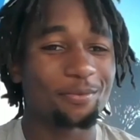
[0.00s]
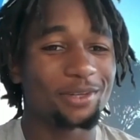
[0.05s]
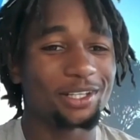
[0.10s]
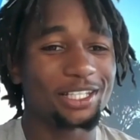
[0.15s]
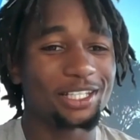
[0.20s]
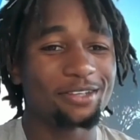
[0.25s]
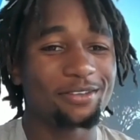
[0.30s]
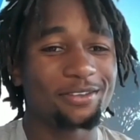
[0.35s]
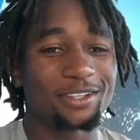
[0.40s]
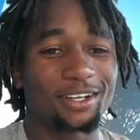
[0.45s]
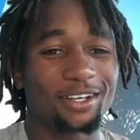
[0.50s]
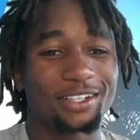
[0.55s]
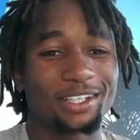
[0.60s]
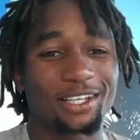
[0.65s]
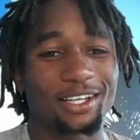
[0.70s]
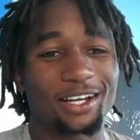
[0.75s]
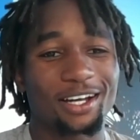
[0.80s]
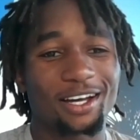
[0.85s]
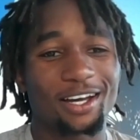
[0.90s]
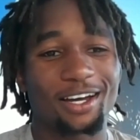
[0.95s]
I'm gonna leave it up to
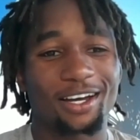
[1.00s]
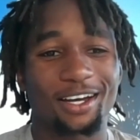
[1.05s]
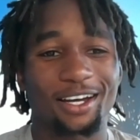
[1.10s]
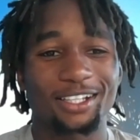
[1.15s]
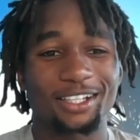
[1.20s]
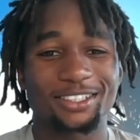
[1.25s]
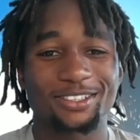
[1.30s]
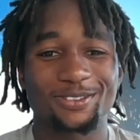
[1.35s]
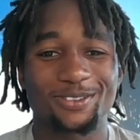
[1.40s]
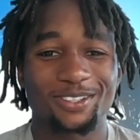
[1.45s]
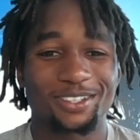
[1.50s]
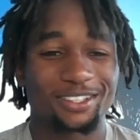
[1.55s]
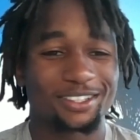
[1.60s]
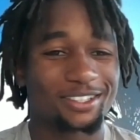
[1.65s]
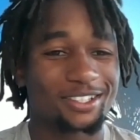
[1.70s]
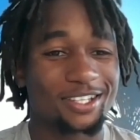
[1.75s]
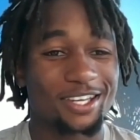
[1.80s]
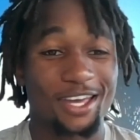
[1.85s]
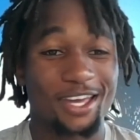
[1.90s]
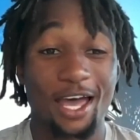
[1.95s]
God. I just
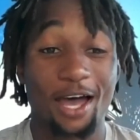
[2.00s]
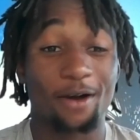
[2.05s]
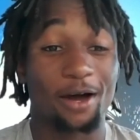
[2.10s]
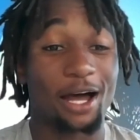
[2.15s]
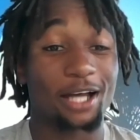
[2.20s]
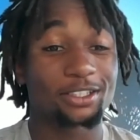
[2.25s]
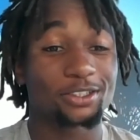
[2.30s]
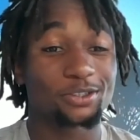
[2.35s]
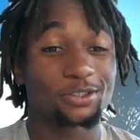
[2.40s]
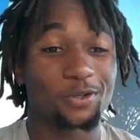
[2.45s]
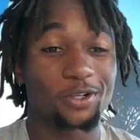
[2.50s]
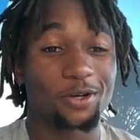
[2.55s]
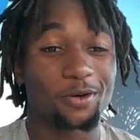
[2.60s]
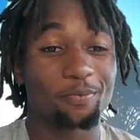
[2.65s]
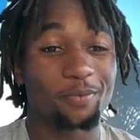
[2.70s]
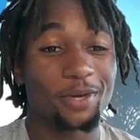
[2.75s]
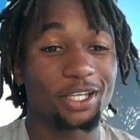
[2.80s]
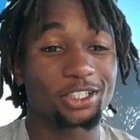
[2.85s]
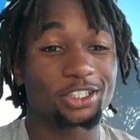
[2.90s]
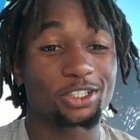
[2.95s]
wanna, I, just wanna
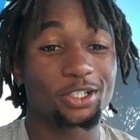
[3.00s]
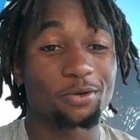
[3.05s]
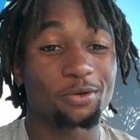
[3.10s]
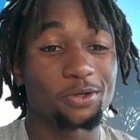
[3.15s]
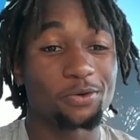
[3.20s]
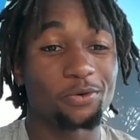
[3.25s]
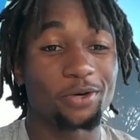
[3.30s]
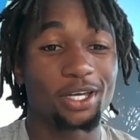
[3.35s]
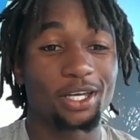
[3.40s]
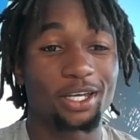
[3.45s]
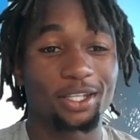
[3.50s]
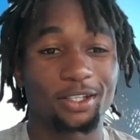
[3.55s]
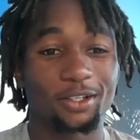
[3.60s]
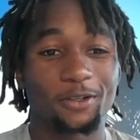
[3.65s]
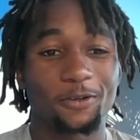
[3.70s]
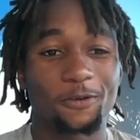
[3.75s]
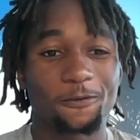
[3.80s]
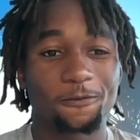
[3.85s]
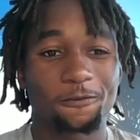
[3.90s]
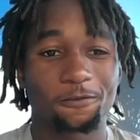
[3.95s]
make sure we win
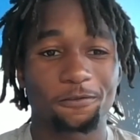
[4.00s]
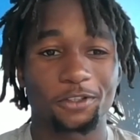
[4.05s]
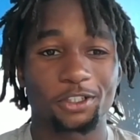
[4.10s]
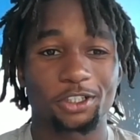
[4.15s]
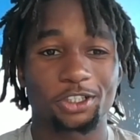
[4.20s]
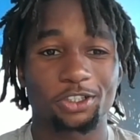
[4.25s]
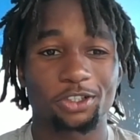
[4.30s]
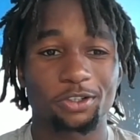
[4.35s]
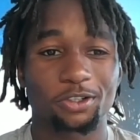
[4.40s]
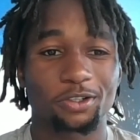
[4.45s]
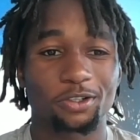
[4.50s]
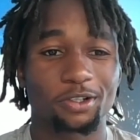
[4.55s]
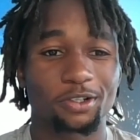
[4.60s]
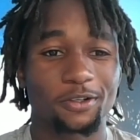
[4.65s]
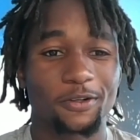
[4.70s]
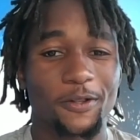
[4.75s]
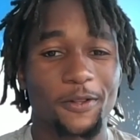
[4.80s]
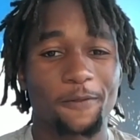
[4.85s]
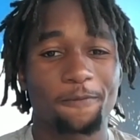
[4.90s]
though, for sure.